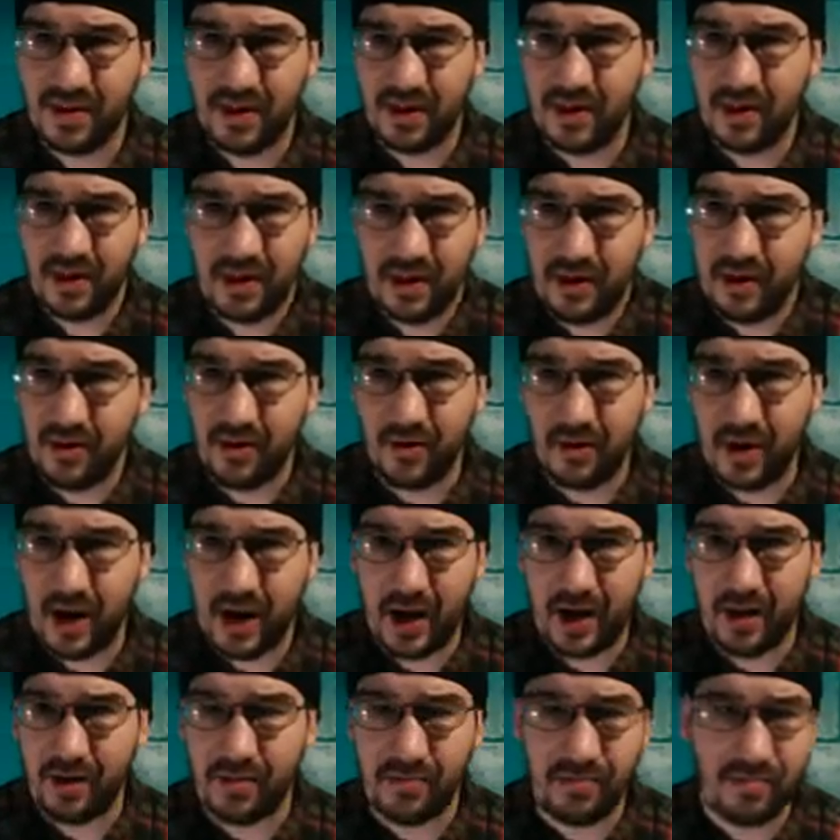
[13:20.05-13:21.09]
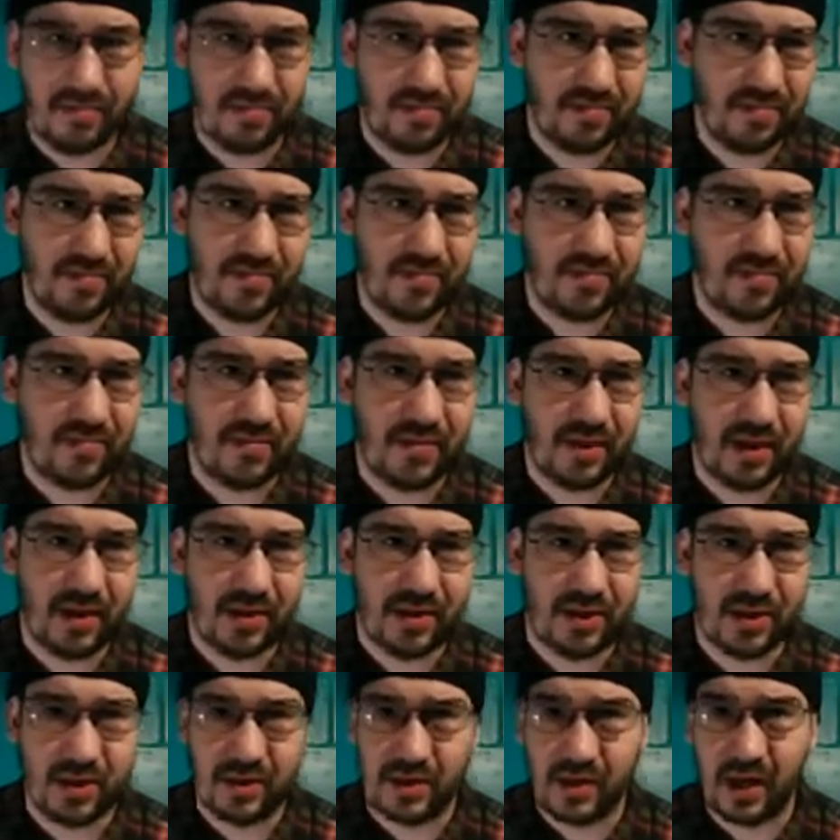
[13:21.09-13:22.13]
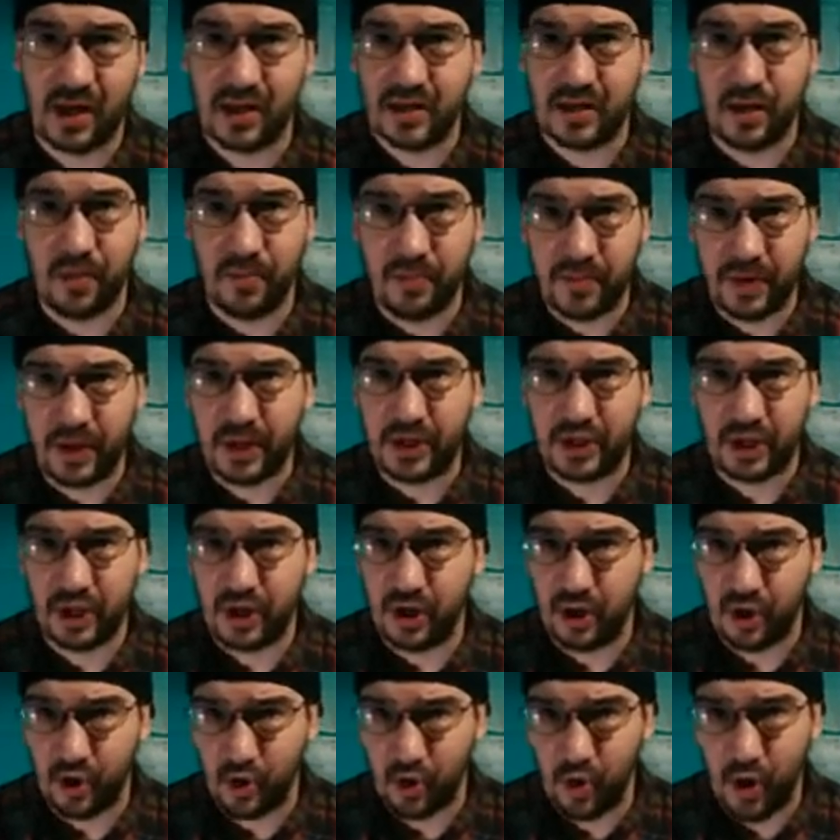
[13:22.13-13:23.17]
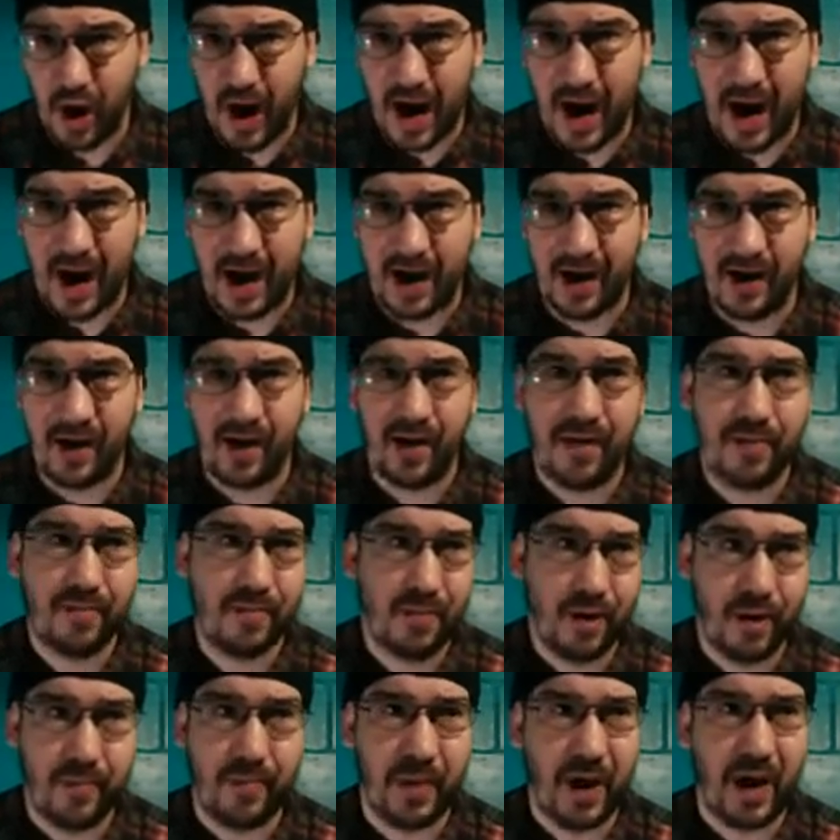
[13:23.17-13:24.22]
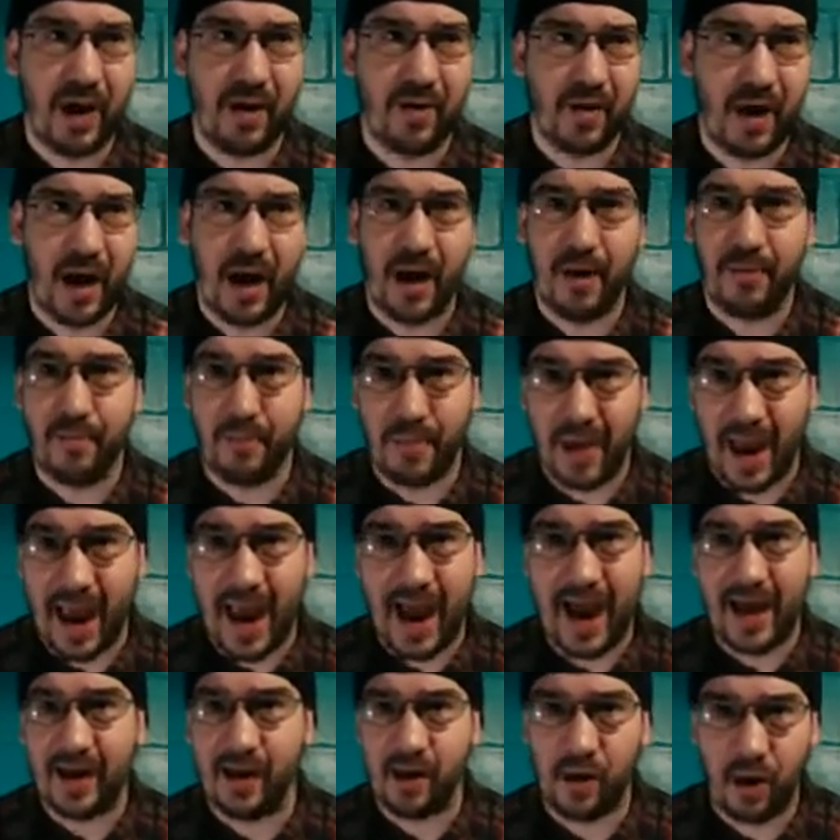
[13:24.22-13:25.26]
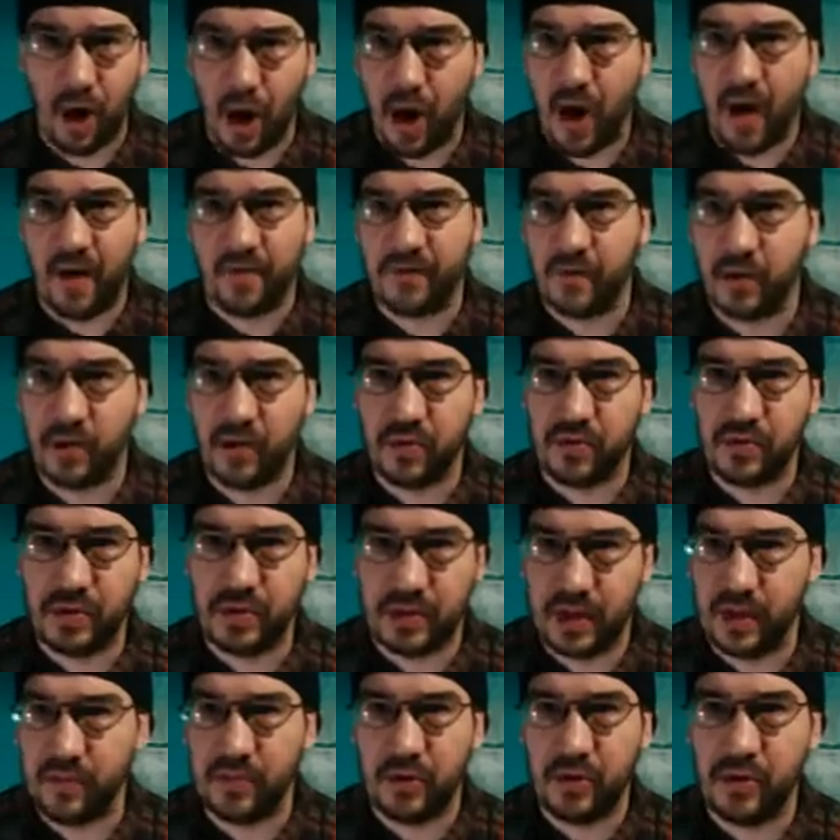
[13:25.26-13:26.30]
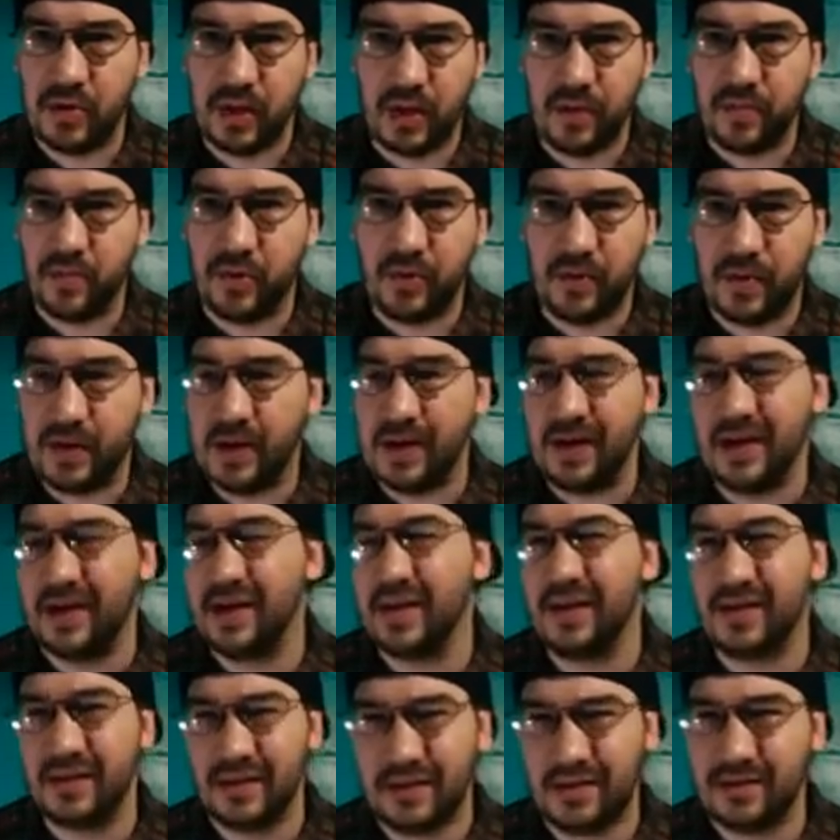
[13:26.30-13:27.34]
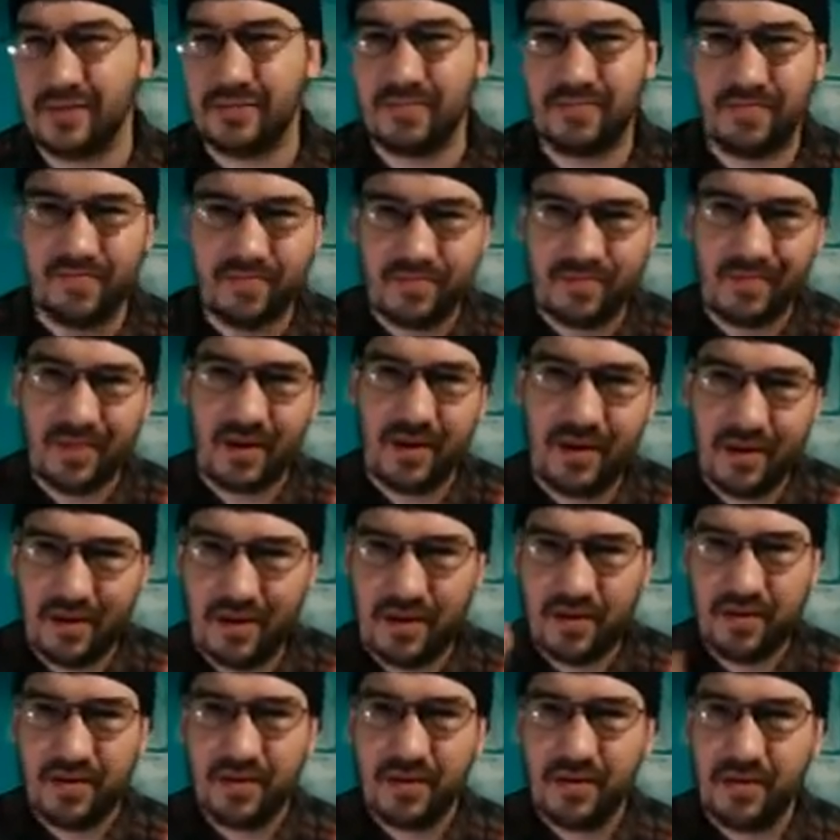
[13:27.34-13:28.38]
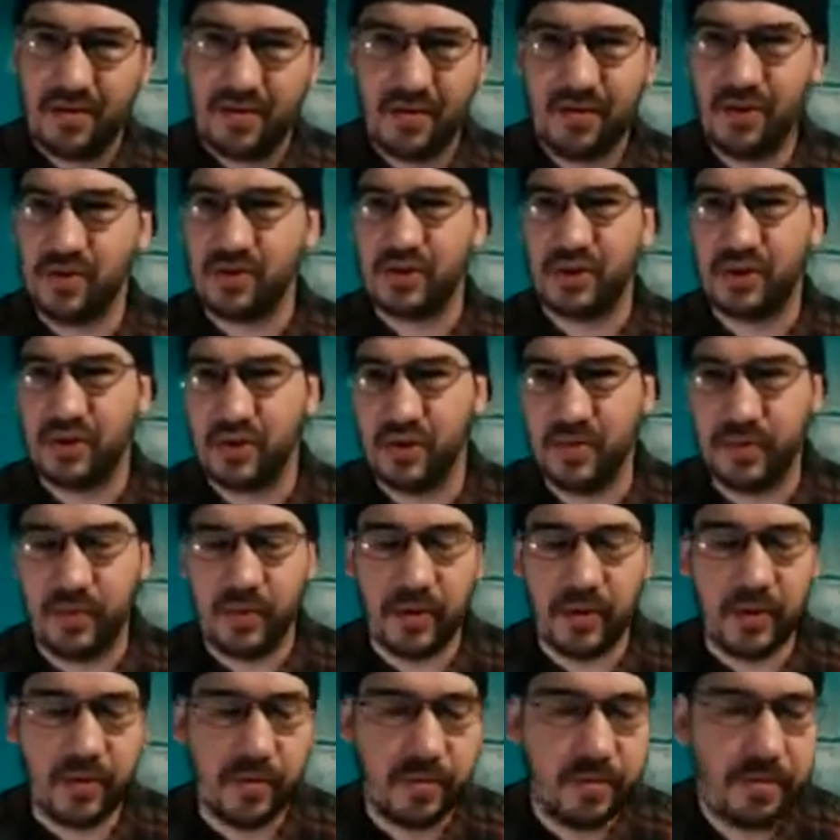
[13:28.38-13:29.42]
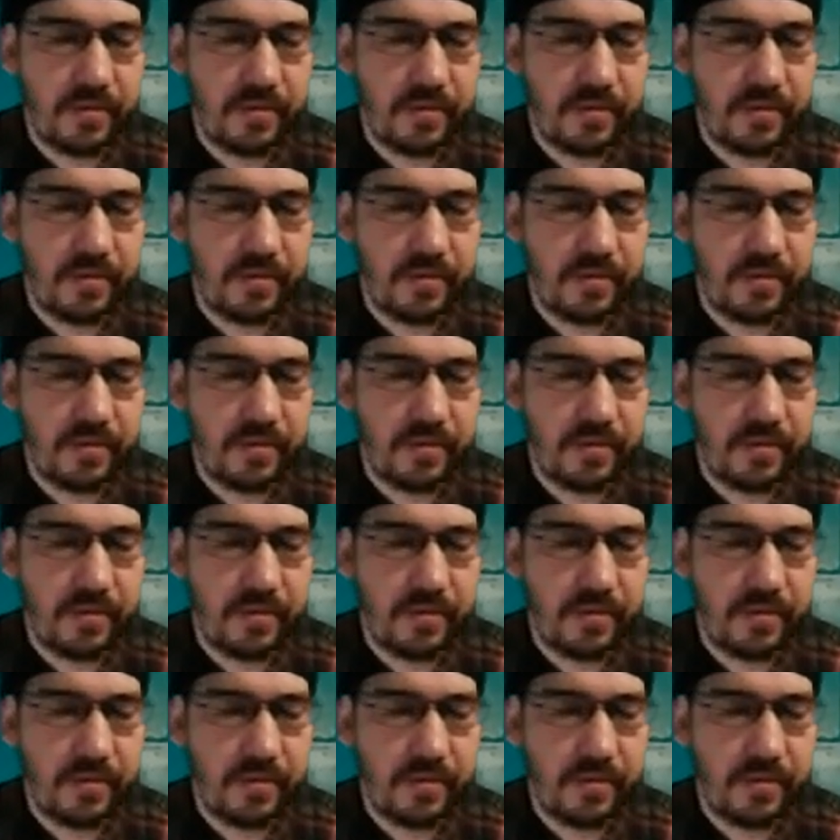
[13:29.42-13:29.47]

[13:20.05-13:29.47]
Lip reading: on the internet that just like to bitch and cry about how bad and awful WWE is, you're stupid.